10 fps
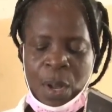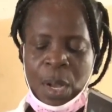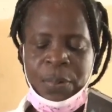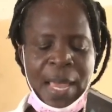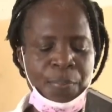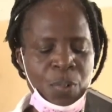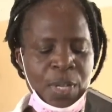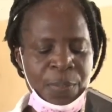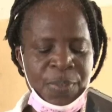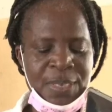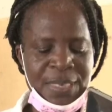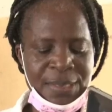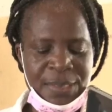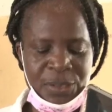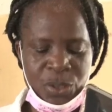Honorable Ebenezer
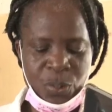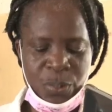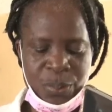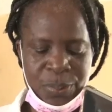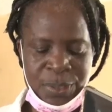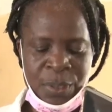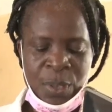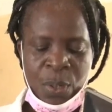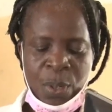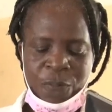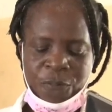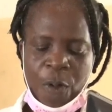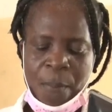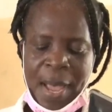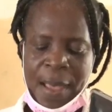Sechihuis,
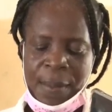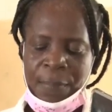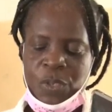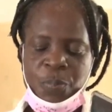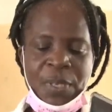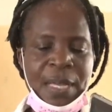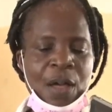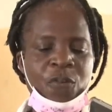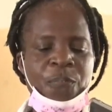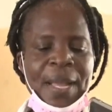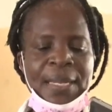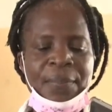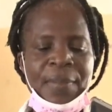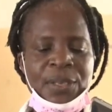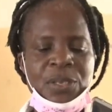former Speaker of
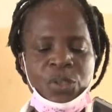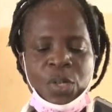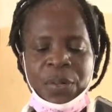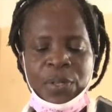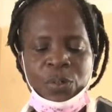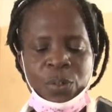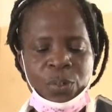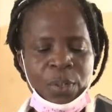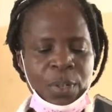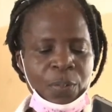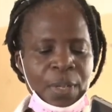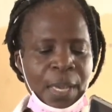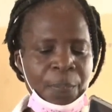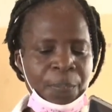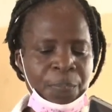Parliament during
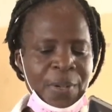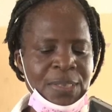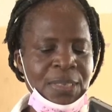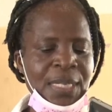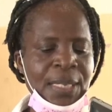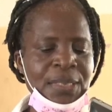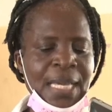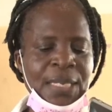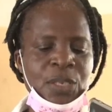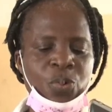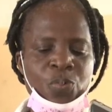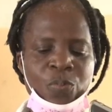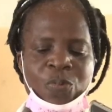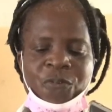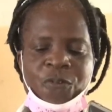President
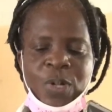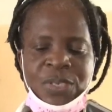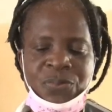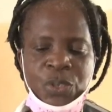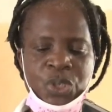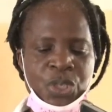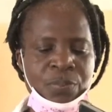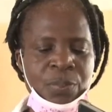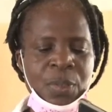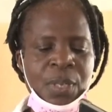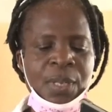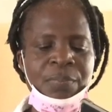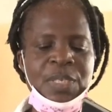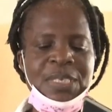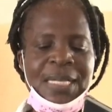Adikufu's regime,
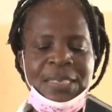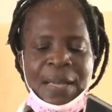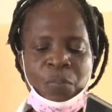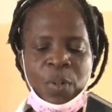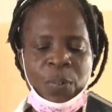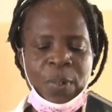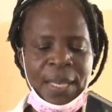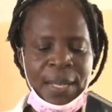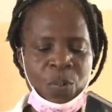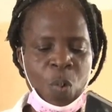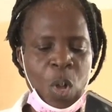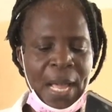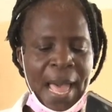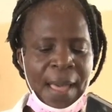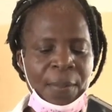Mr. Samuel
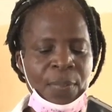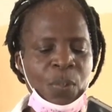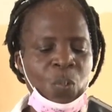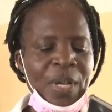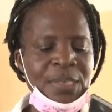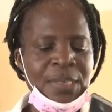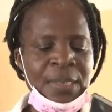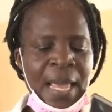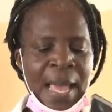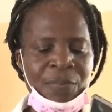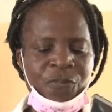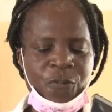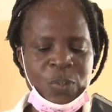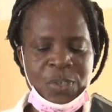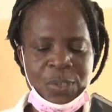Walker, Western Armed
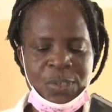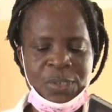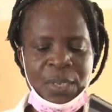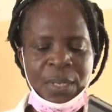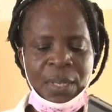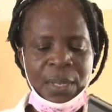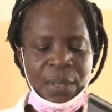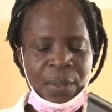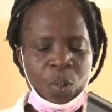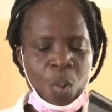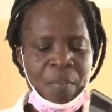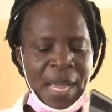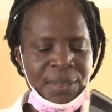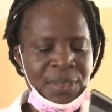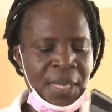Forces
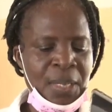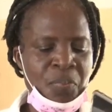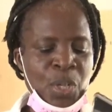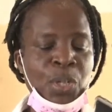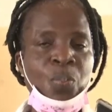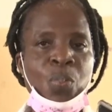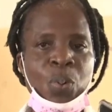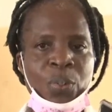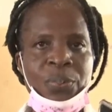Command, and many more.